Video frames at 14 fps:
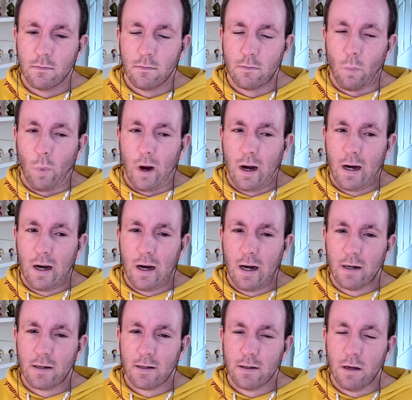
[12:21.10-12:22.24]

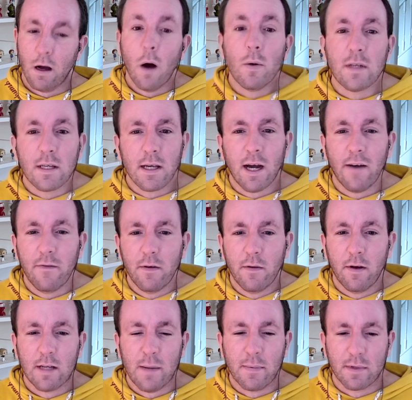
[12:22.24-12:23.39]
What? Oh, is this the guy from the
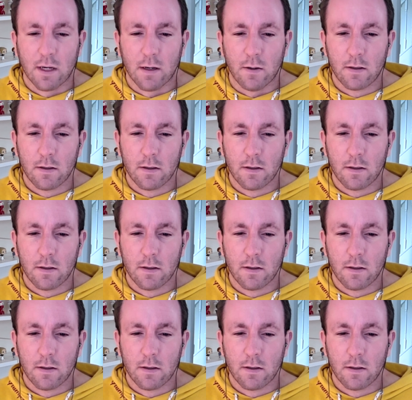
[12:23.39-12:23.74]
first episode?